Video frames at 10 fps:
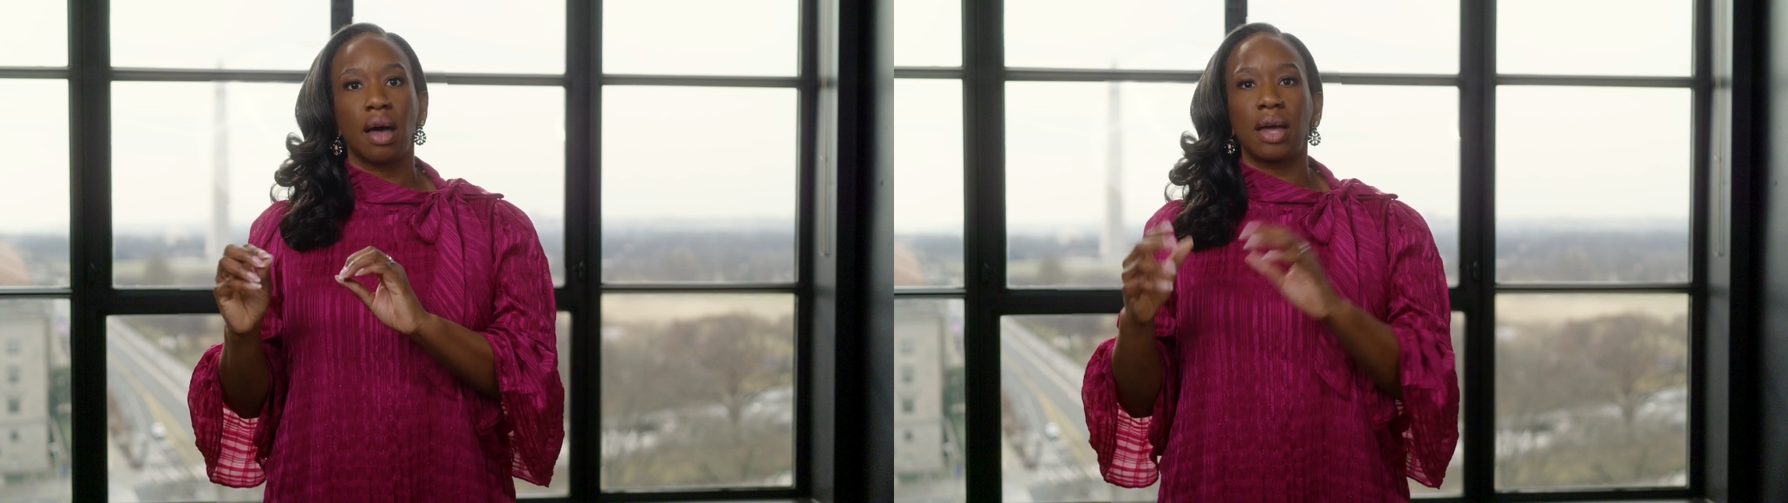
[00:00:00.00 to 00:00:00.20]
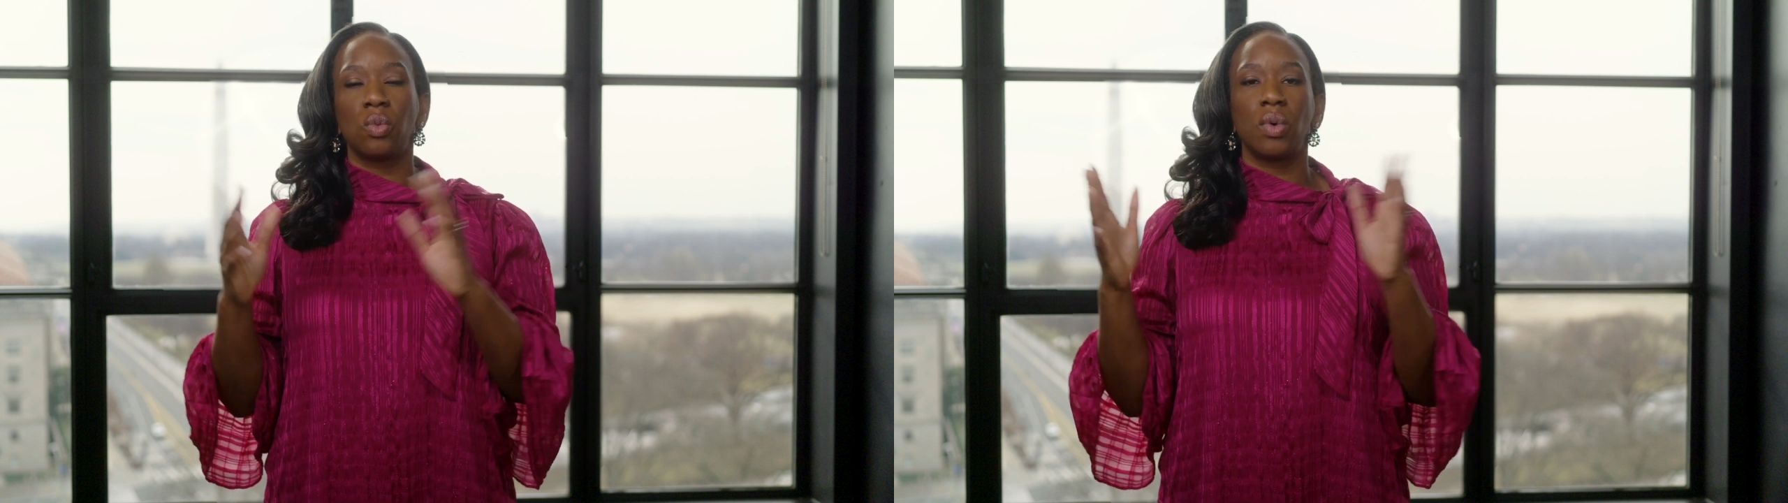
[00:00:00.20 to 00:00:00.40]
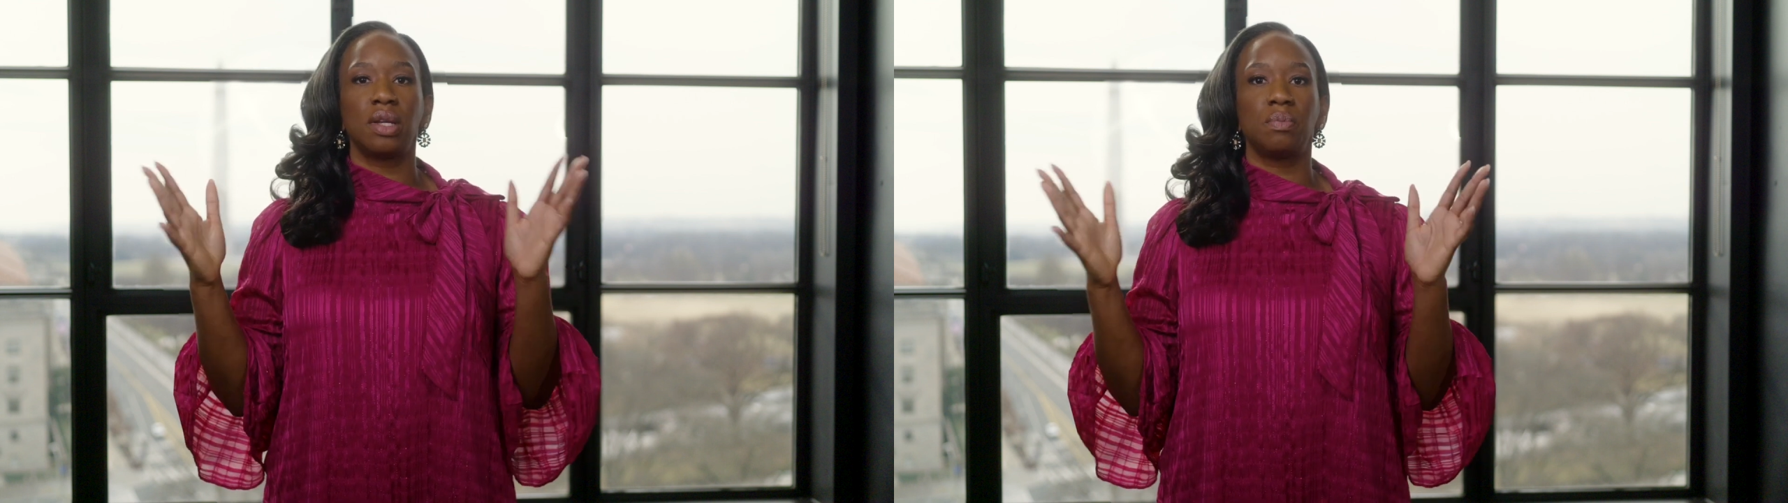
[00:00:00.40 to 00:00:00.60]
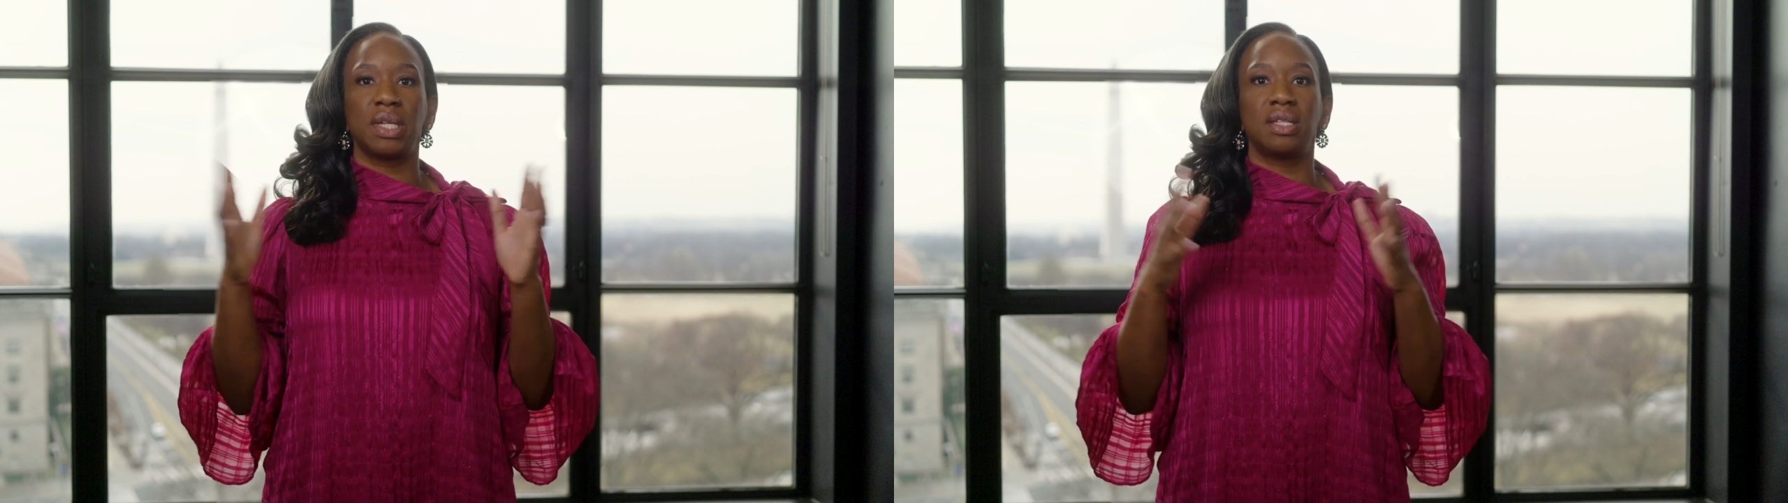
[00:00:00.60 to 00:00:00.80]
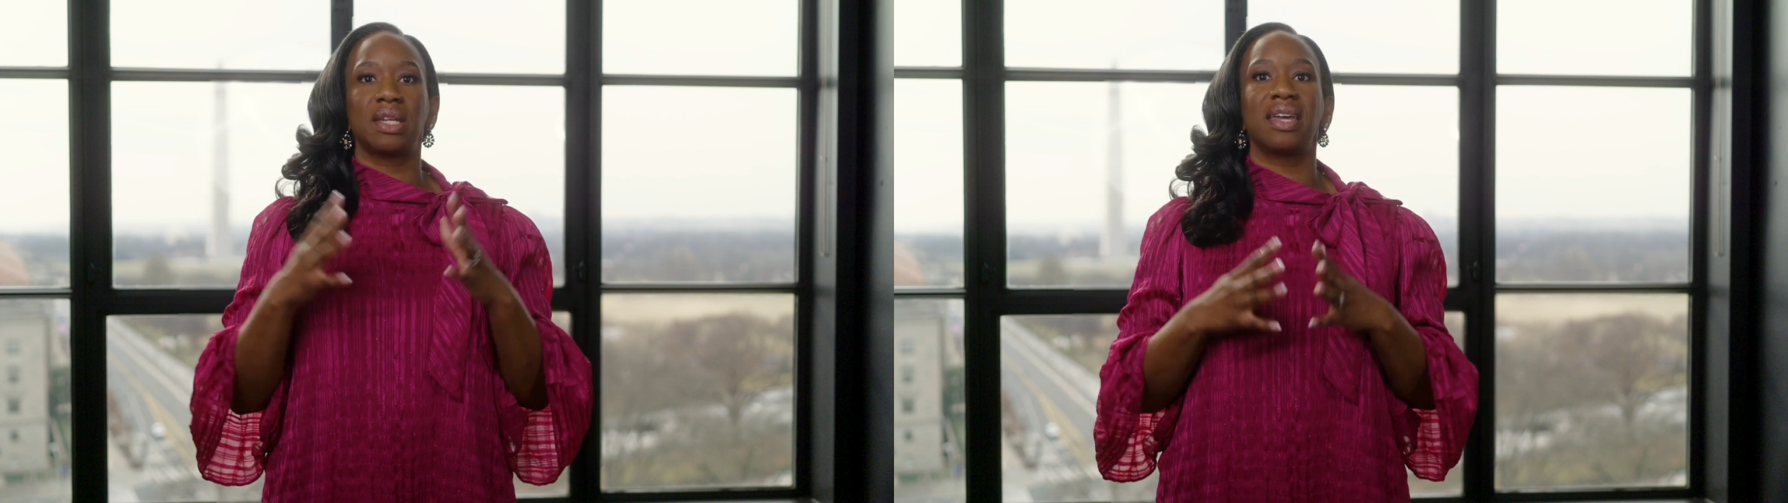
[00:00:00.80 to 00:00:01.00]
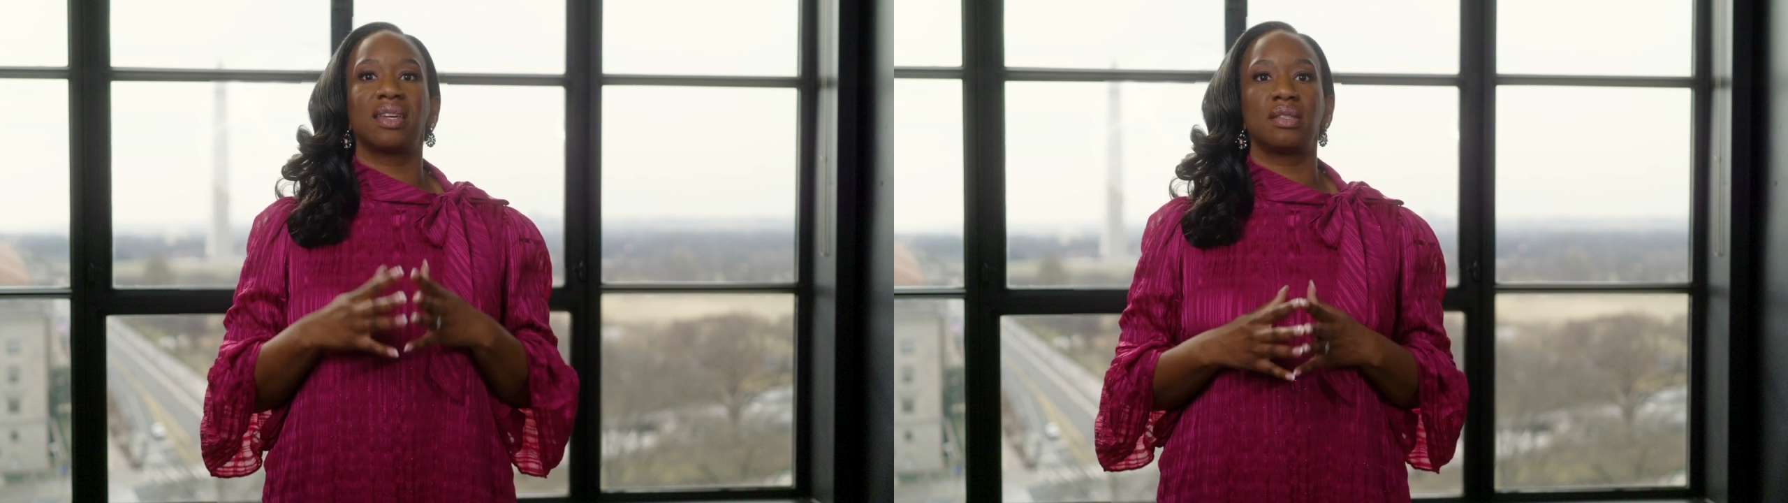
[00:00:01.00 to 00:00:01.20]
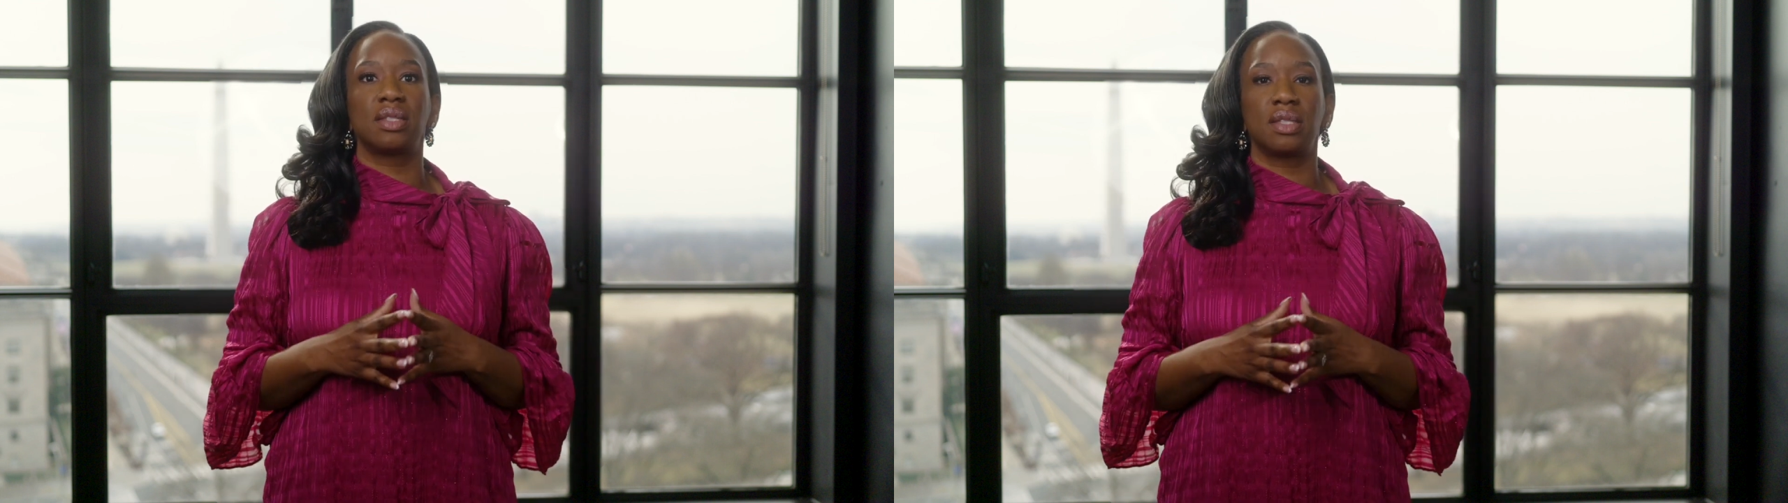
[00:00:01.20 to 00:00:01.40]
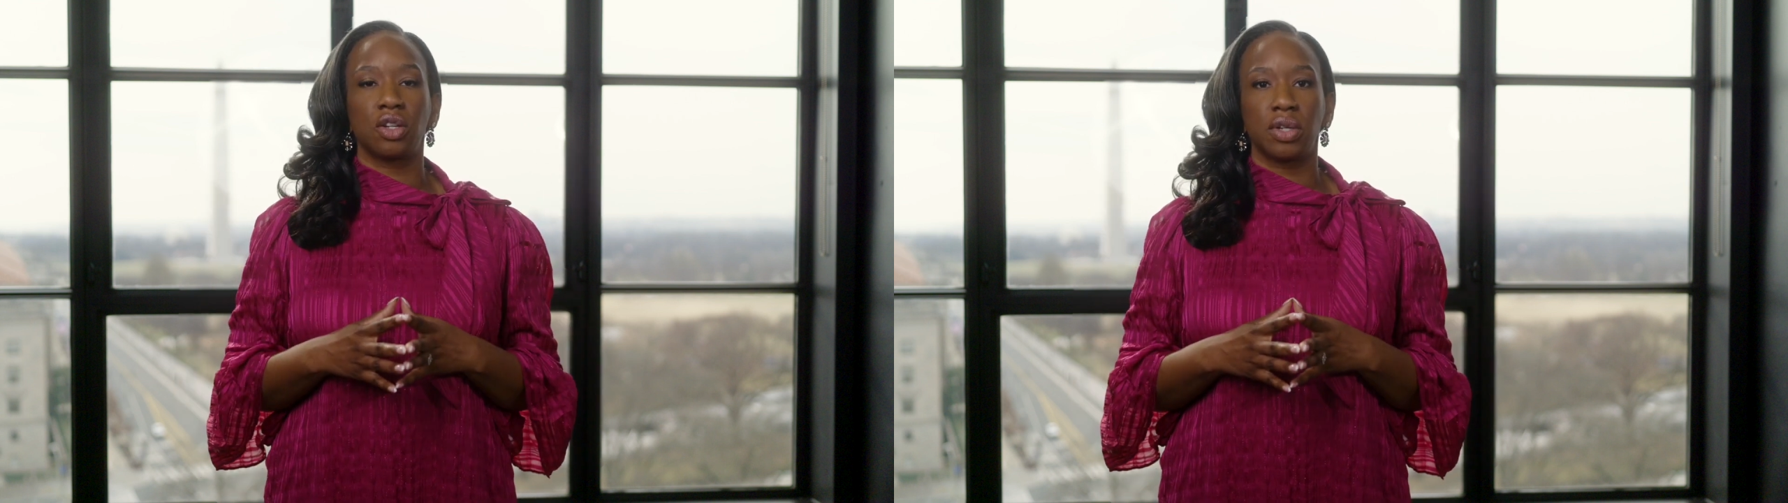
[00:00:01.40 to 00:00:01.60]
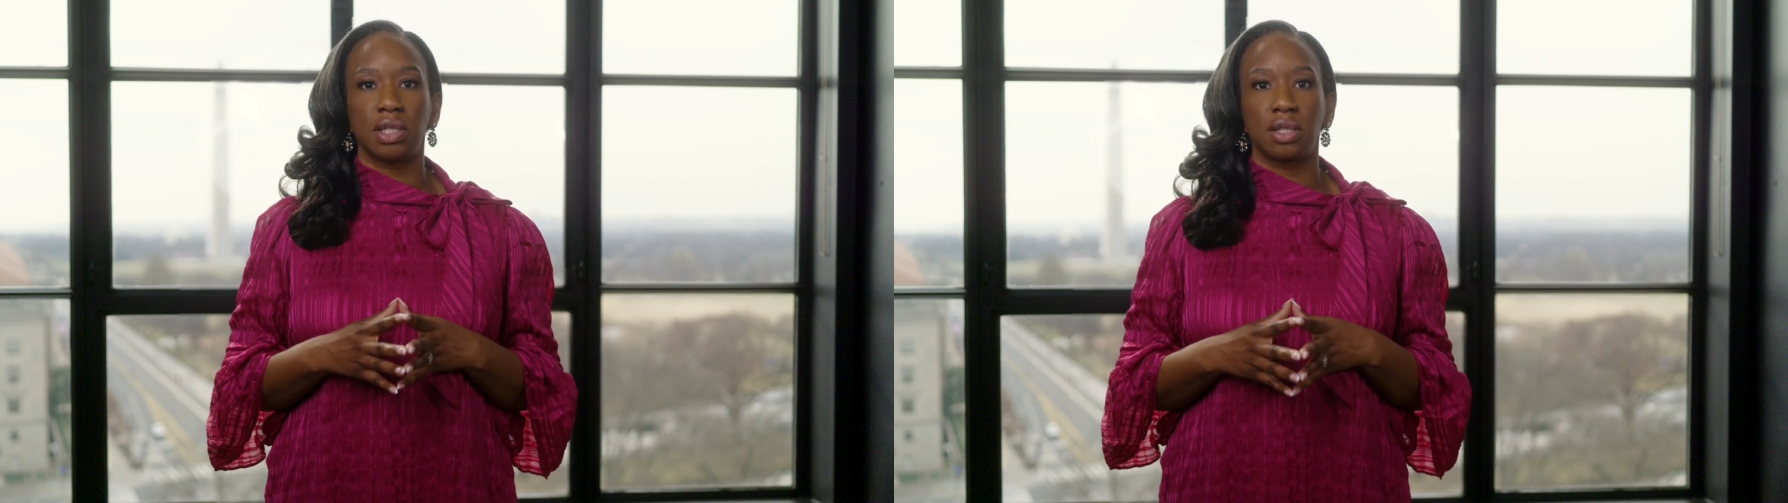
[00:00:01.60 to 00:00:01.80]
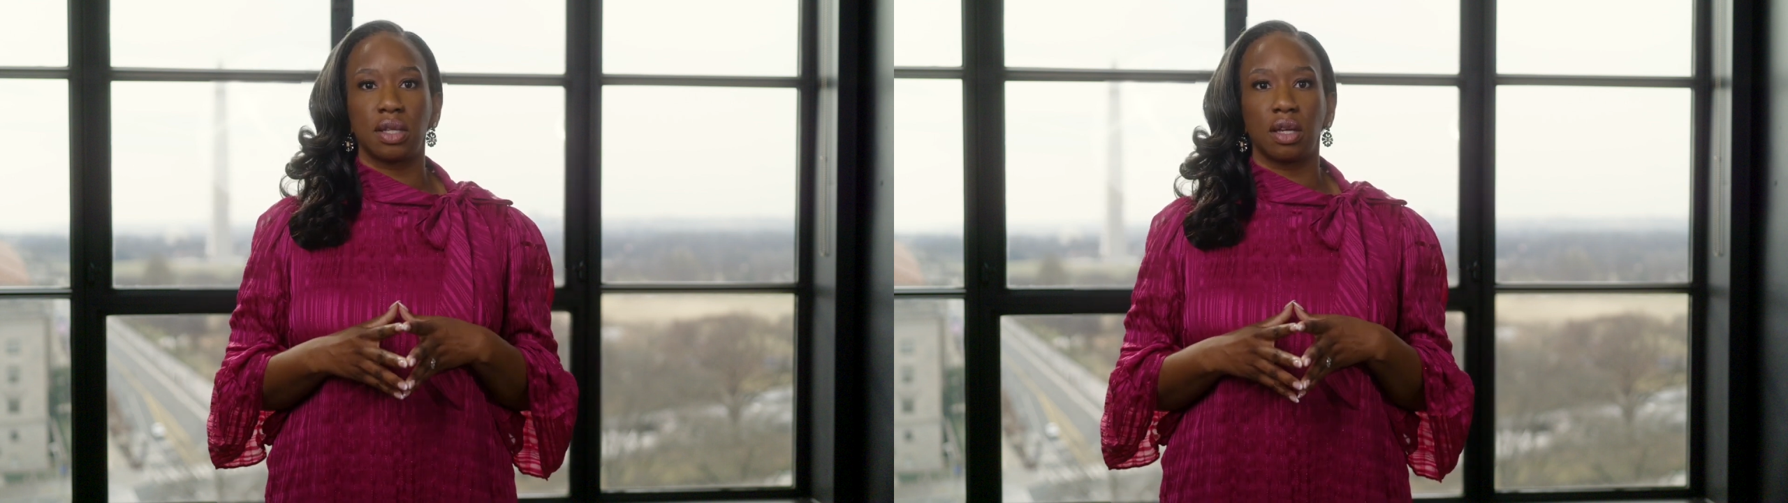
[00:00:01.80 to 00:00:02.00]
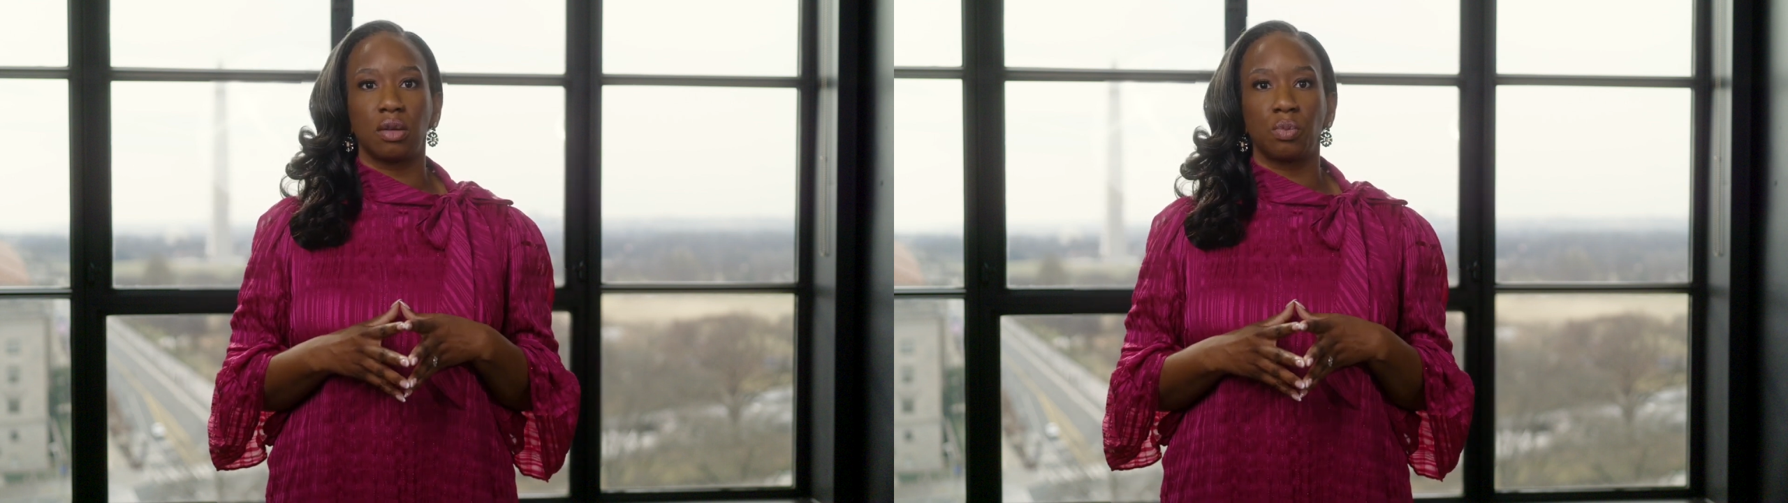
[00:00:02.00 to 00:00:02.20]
I wouldn't be taken seriously